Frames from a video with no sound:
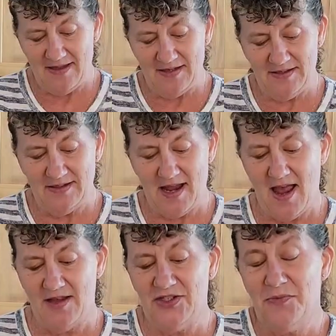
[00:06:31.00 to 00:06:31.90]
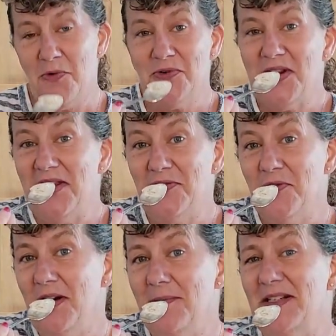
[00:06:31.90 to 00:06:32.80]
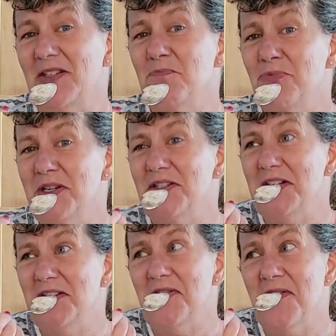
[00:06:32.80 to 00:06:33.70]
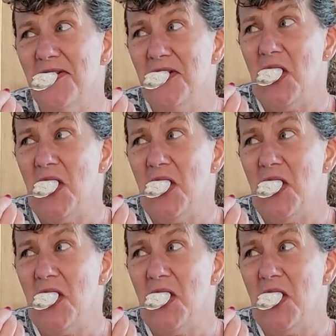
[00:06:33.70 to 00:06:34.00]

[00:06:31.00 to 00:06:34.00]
this s'mores ice cream is pretty darn